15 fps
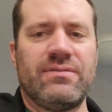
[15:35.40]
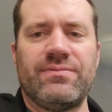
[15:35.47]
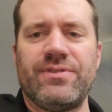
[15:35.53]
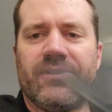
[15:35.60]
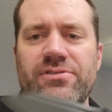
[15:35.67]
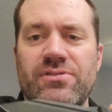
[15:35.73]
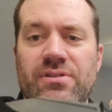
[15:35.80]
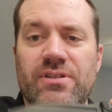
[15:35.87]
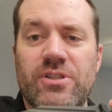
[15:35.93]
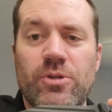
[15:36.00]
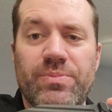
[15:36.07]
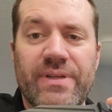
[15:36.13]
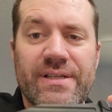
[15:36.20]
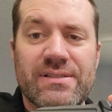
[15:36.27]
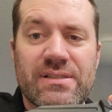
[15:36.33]
Those are the two
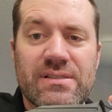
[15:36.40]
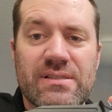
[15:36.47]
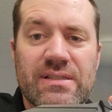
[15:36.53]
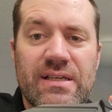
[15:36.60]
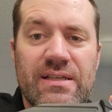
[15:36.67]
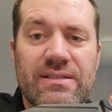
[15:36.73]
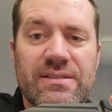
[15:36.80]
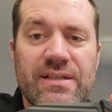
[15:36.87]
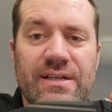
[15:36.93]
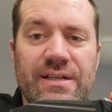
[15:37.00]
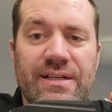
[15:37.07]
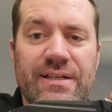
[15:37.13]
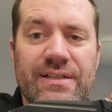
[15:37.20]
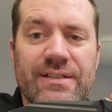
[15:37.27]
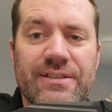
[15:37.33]
places that
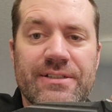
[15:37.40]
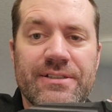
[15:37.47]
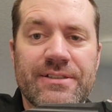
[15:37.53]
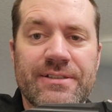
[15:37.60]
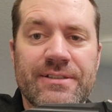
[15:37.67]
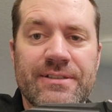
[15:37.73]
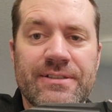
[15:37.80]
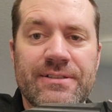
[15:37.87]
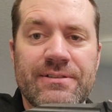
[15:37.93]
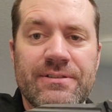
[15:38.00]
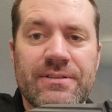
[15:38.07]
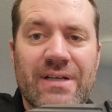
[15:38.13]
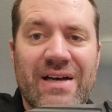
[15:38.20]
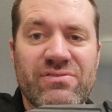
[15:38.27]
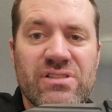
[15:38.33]

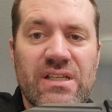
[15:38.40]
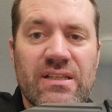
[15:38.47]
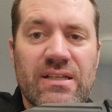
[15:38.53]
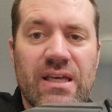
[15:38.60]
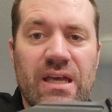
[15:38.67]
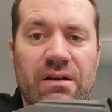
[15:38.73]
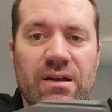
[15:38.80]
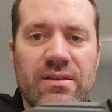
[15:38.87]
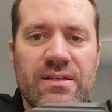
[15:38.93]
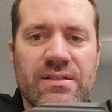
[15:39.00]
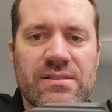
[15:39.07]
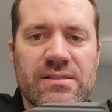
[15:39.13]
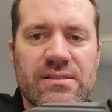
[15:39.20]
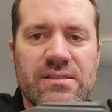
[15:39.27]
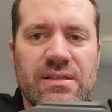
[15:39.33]
I've seen that carry
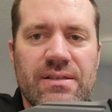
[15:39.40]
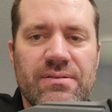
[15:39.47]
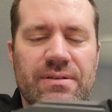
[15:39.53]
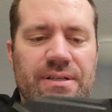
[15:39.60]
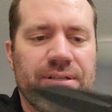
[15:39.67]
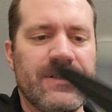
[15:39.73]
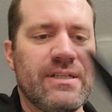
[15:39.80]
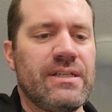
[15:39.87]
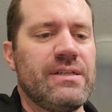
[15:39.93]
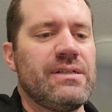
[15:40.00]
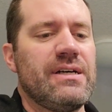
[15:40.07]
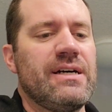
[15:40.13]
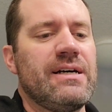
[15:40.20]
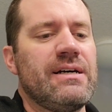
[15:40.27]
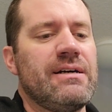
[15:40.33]
this.
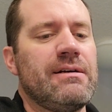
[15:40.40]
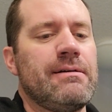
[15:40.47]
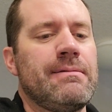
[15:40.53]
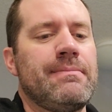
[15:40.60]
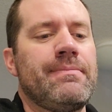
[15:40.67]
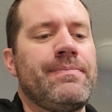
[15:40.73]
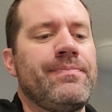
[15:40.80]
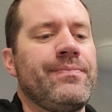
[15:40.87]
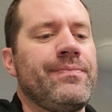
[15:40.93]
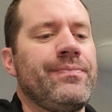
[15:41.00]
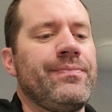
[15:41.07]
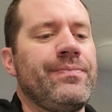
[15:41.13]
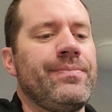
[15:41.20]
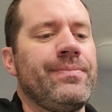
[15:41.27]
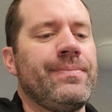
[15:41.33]

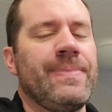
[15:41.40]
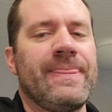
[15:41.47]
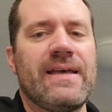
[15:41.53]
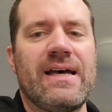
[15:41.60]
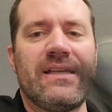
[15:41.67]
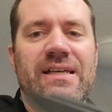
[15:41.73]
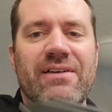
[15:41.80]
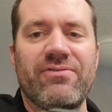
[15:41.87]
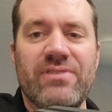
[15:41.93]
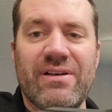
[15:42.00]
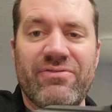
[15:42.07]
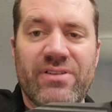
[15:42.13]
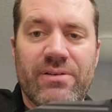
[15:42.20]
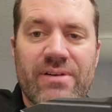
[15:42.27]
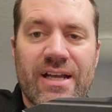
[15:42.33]
I
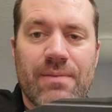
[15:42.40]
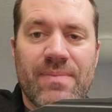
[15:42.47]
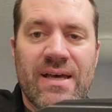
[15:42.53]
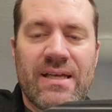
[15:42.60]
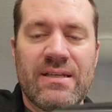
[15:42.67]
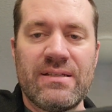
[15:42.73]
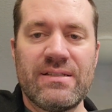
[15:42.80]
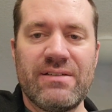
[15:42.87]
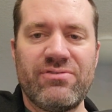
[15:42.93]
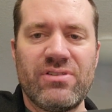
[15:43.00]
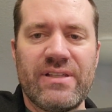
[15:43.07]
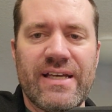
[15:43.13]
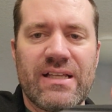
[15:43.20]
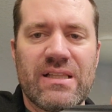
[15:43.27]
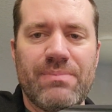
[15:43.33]
definitely recommend, if
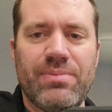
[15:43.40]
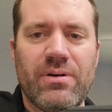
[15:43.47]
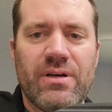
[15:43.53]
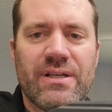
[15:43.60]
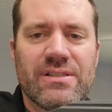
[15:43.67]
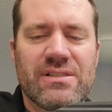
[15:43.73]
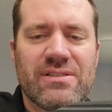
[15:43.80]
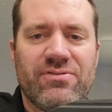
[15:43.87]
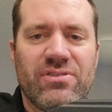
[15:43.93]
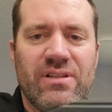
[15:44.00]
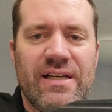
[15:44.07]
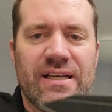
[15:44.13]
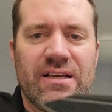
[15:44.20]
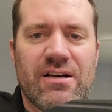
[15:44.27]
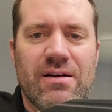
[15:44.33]
you like clip points, if you
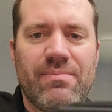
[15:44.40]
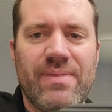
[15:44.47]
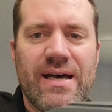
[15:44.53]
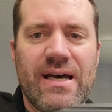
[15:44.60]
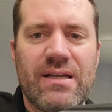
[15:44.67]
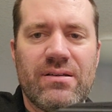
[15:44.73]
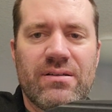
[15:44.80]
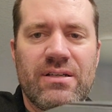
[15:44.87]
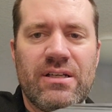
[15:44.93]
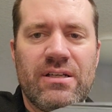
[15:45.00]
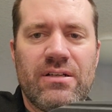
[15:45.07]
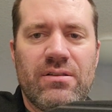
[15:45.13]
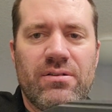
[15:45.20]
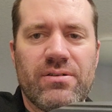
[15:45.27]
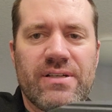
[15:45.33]
like combat
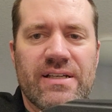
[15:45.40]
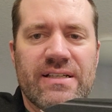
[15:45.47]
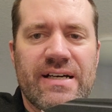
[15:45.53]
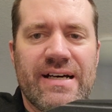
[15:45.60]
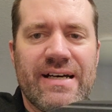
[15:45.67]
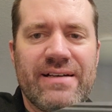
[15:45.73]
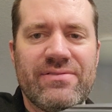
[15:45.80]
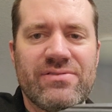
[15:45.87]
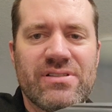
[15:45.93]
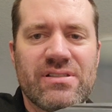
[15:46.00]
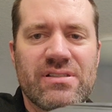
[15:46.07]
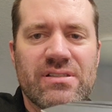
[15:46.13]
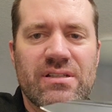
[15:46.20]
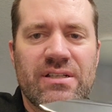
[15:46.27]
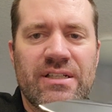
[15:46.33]
looking
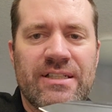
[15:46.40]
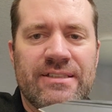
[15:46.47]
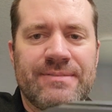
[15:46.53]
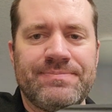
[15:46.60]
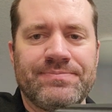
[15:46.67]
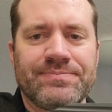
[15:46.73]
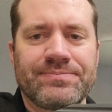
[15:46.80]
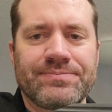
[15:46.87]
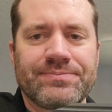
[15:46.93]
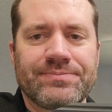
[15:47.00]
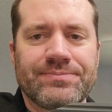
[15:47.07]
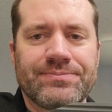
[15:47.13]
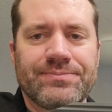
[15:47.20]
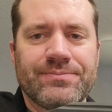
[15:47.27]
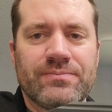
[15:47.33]
knives,
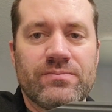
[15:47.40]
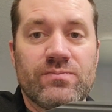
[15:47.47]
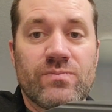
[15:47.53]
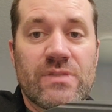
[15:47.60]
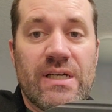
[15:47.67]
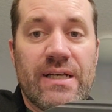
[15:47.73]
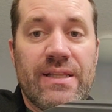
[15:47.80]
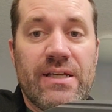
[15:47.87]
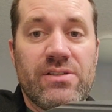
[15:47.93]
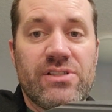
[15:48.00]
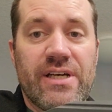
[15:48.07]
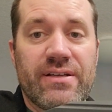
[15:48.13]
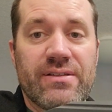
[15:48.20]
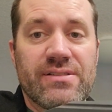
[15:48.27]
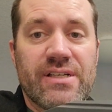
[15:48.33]
that you
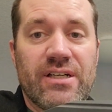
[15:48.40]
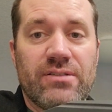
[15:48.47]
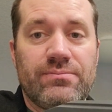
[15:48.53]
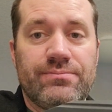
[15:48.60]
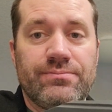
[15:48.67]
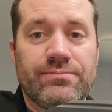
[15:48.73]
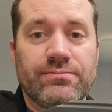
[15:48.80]
check this out.